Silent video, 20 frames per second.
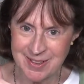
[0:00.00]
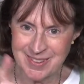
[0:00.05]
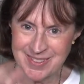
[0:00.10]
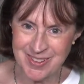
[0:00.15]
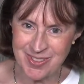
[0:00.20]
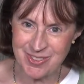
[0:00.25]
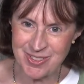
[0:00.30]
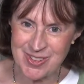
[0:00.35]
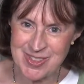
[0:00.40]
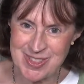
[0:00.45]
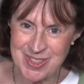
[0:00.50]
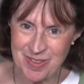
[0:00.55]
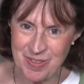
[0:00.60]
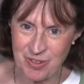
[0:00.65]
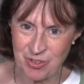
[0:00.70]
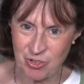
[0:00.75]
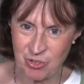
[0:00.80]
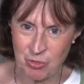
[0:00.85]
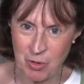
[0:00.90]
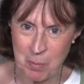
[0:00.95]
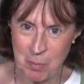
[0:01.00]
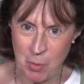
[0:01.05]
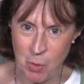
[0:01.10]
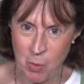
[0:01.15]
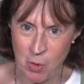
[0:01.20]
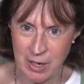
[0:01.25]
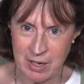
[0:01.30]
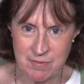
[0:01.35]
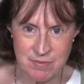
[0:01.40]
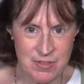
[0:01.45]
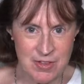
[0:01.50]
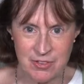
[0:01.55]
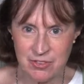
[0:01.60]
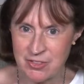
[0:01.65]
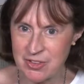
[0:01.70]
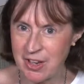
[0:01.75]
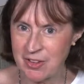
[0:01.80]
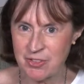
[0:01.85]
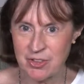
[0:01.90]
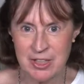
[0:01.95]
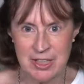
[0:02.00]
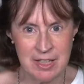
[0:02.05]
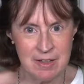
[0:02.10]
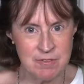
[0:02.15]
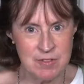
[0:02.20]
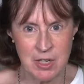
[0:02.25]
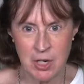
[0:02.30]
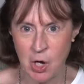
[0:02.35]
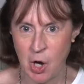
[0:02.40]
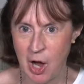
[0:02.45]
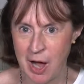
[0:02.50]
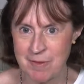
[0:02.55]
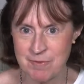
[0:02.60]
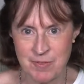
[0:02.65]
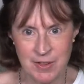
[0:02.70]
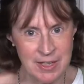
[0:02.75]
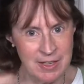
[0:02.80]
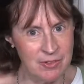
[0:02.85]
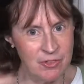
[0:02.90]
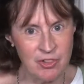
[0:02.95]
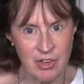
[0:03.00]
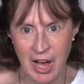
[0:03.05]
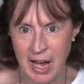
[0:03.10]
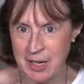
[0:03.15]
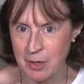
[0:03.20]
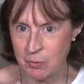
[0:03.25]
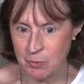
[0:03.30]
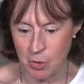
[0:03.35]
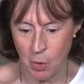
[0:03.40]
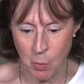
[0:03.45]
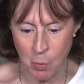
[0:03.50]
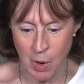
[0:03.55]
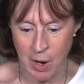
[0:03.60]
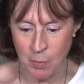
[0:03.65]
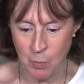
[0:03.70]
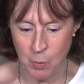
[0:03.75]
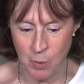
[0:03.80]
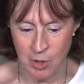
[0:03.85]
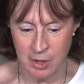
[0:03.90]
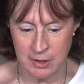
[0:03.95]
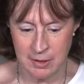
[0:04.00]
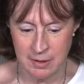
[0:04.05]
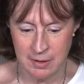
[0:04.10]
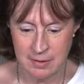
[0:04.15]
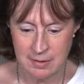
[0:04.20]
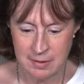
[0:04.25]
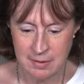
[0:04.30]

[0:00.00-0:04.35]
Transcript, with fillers: And listen to this report. If this doesn't give you confidence, I don't know what would.